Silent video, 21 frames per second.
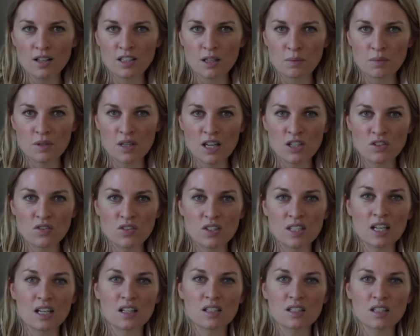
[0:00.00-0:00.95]
up to the age of
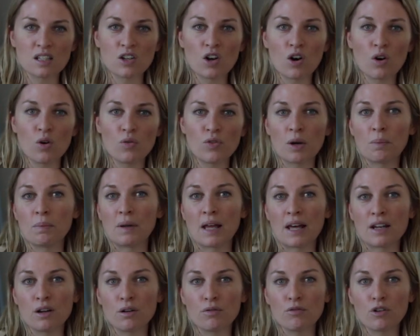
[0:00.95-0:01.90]
6 can hold their
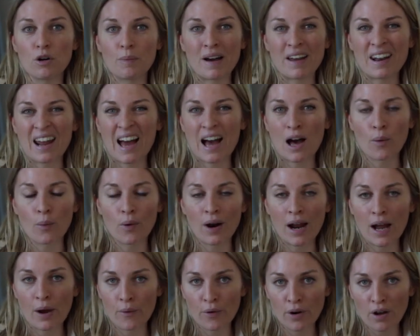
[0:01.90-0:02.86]
bladder for about an hour,
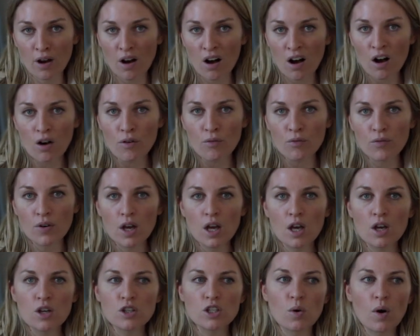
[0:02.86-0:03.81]
hour and a half.
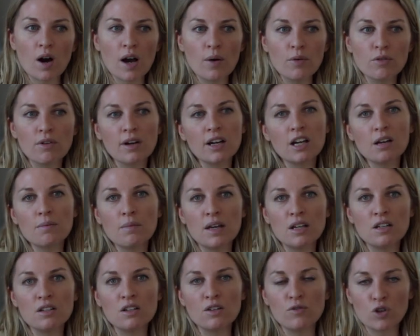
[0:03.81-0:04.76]
So I would
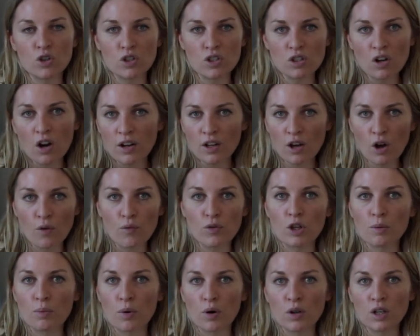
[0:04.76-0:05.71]
recommend, if you're starting off on
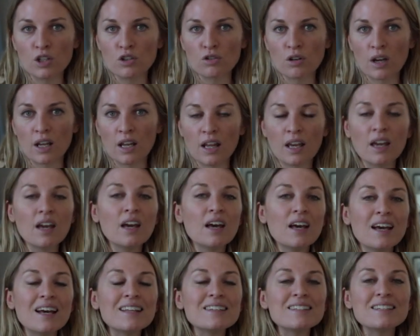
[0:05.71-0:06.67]
the potty training,
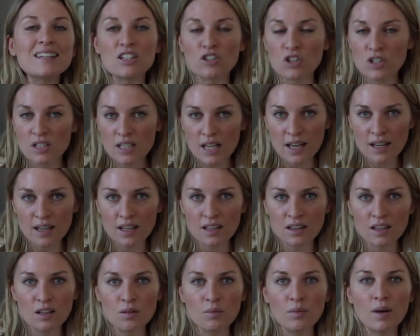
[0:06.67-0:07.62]
it's literally
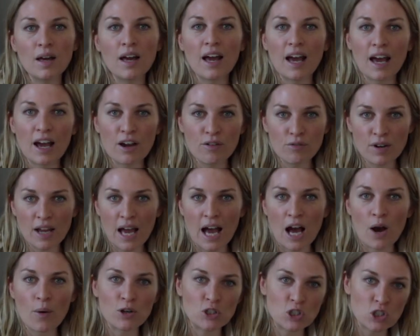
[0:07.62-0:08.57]
taking them every
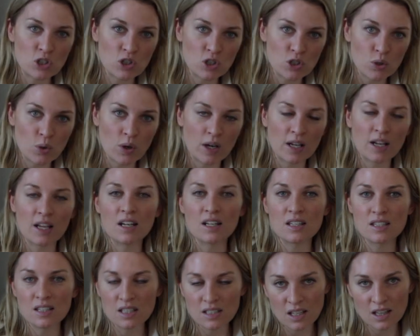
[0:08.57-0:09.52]
hour to the toilet,
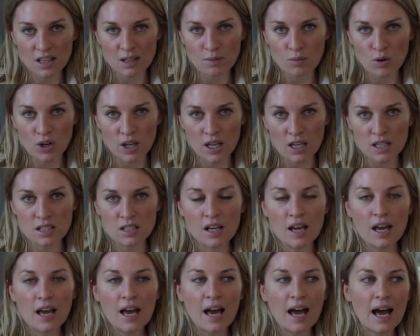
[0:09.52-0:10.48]
sitting them on it.
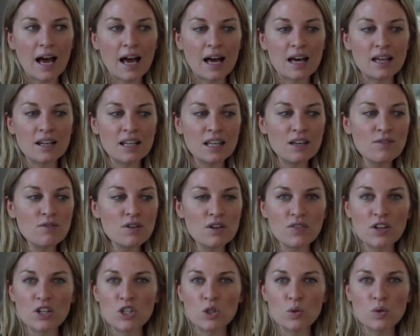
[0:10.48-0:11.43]
And even if
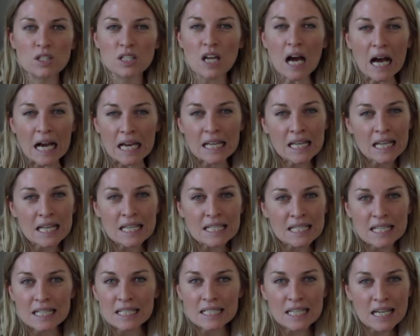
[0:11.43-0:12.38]
they do the tiniest
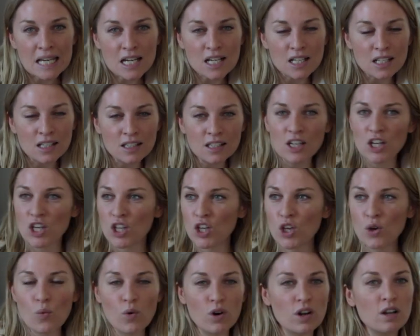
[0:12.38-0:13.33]
little tinkle,
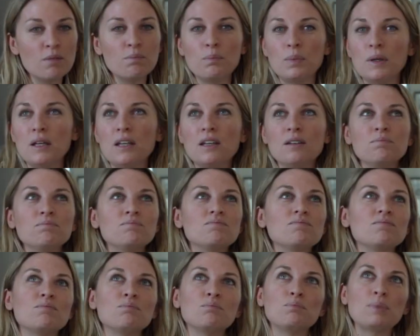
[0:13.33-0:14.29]
you want to be
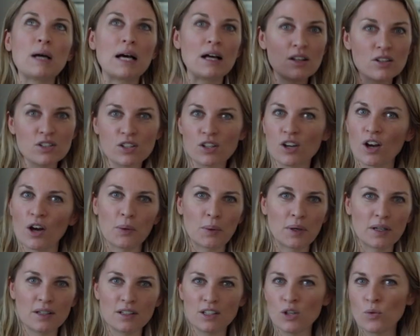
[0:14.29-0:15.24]
bells are
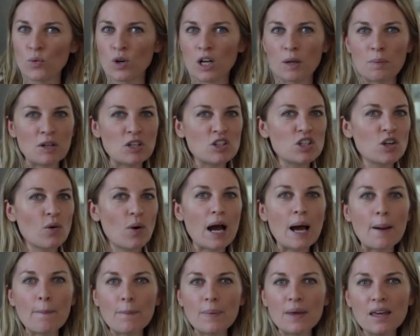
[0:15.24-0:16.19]
going. You want to be so
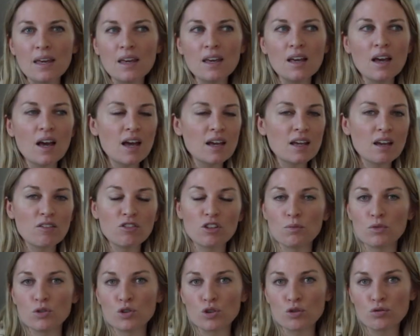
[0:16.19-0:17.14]
happy, give
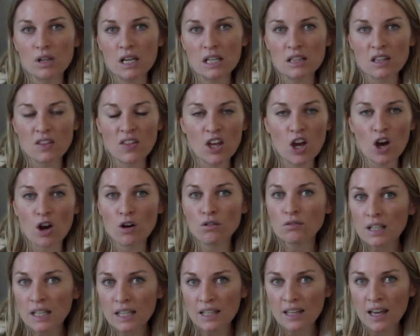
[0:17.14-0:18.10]
them a treat that they
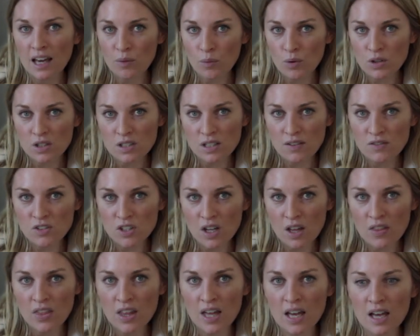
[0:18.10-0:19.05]
only get once they've
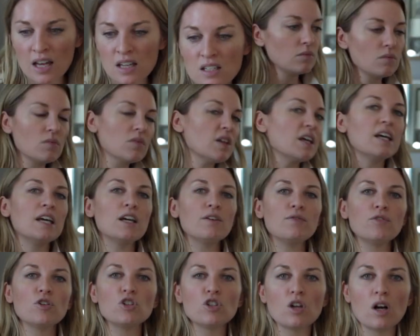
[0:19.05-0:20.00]
done that.
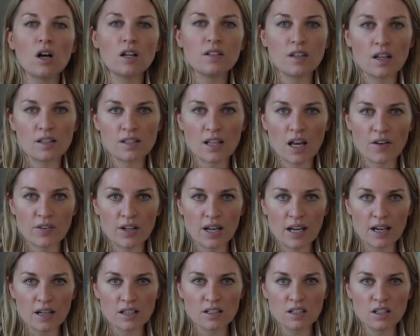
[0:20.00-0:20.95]
If your child does have an
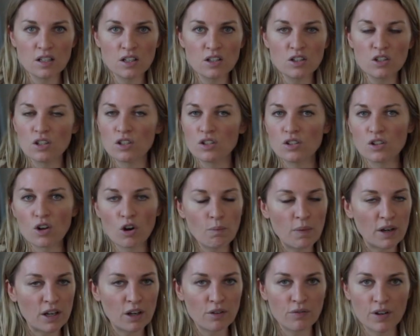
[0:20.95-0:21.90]
accident, don't
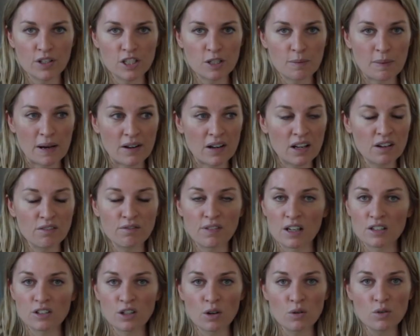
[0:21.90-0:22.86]
make a fuss about it. In
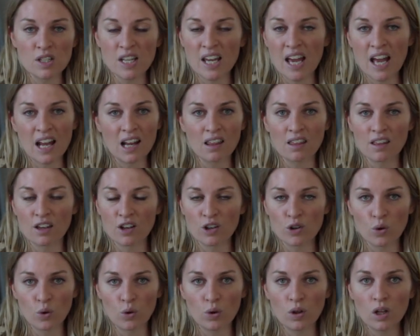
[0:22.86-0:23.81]
fact, don't say anything at
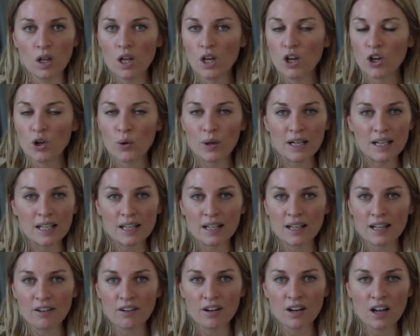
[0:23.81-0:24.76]
all. Quickly
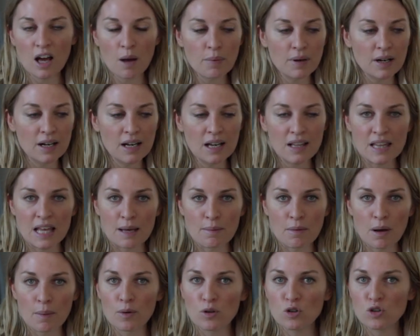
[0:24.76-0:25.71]
clear it up, clean them
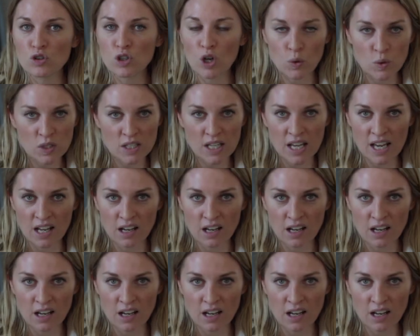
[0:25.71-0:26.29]
up, don't say